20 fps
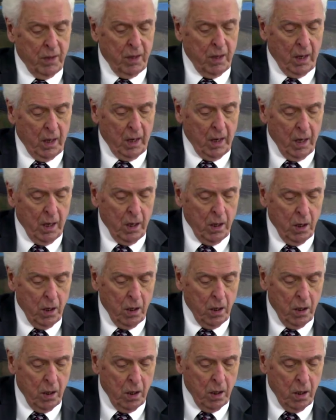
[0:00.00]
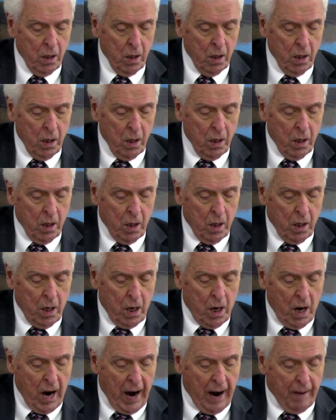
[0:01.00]
Okay?
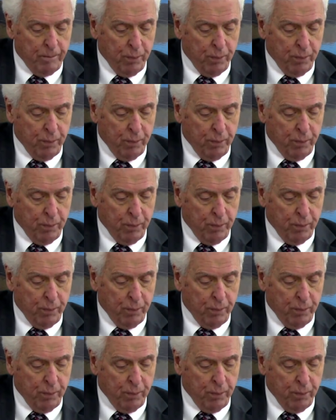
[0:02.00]
I